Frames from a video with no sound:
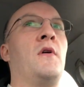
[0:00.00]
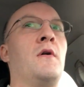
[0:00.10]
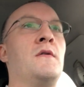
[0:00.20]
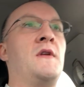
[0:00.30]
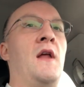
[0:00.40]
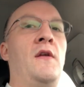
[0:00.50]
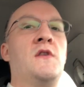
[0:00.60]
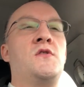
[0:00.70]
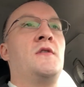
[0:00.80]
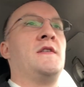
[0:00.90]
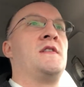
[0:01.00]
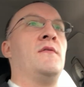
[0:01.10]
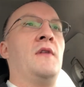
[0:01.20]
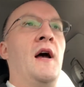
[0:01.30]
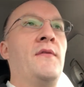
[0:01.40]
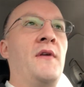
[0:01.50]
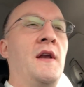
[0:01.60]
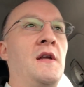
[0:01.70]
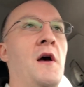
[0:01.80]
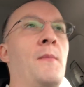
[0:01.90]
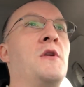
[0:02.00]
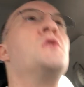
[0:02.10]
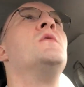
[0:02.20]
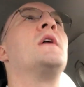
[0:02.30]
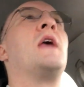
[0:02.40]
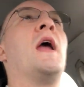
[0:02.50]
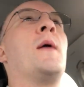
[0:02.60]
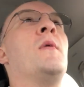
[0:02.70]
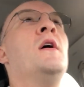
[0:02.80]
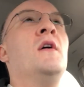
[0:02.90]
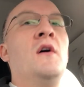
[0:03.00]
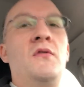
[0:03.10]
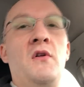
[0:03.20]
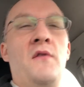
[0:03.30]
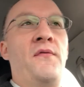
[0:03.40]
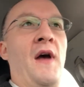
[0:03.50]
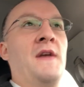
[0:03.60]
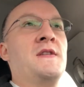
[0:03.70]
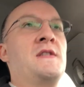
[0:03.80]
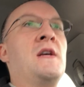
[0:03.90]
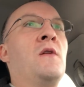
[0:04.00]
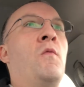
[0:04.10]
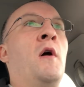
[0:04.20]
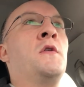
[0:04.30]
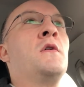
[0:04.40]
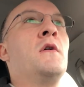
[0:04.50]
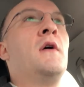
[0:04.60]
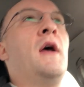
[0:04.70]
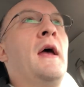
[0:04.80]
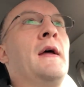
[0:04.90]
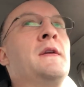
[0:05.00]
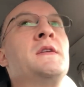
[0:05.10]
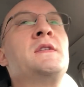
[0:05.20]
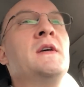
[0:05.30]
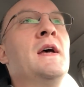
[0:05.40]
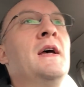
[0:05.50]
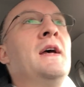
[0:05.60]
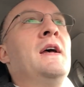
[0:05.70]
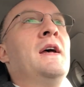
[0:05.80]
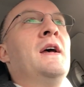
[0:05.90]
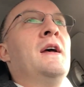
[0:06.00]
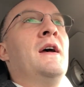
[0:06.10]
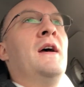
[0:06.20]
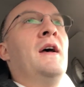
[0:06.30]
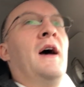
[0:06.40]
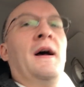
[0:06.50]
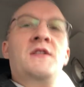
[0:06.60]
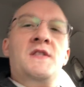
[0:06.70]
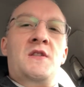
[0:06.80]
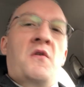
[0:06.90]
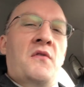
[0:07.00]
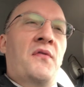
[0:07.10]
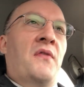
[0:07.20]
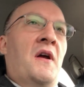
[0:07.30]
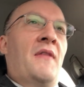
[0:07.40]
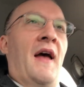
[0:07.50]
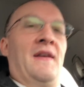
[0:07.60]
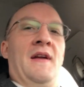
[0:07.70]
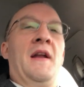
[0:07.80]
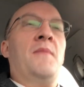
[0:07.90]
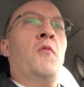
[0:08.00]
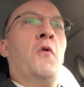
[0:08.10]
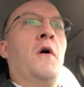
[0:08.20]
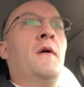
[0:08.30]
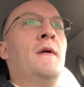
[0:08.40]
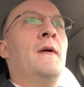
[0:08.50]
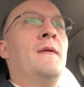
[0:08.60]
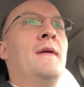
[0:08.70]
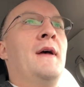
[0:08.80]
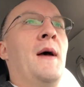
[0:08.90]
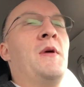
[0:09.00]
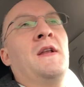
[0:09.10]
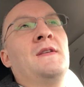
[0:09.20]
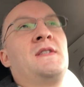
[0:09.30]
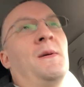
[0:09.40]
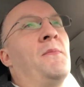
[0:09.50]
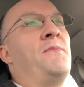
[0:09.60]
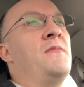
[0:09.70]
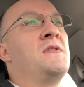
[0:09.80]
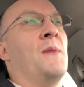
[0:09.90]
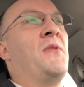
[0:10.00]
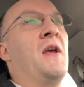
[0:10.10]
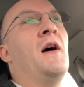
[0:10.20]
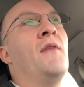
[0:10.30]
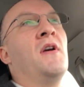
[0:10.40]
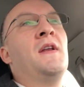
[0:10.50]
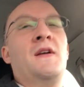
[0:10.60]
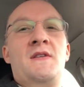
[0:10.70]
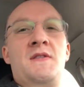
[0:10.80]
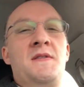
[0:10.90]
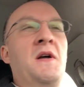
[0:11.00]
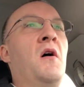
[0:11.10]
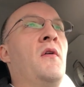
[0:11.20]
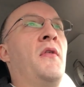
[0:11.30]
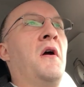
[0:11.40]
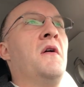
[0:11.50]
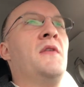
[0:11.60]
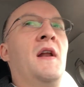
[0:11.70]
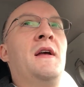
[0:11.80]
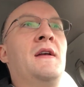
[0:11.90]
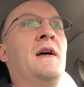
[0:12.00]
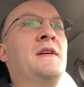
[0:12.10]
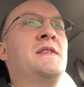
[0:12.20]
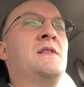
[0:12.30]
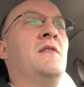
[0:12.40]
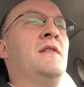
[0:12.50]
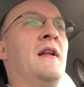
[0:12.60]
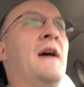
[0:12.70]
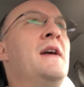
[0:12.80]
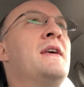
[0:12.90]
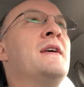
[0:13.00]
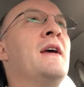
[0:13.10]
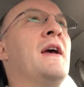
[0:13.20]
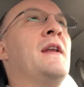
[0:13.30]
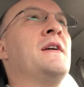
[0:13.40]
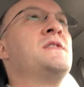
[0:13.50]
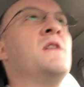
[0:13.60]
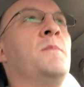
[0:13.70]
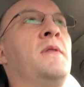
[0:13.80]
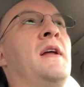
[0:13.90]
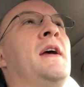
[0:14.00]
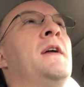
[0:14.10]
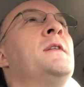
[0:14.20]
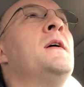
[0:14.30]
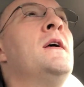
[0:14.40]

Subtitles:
their daily stress of life and come into a game full of fantasy and wonder. And I just don't feel that anymore. I mean, something of it is still there that I still like, and I still play it.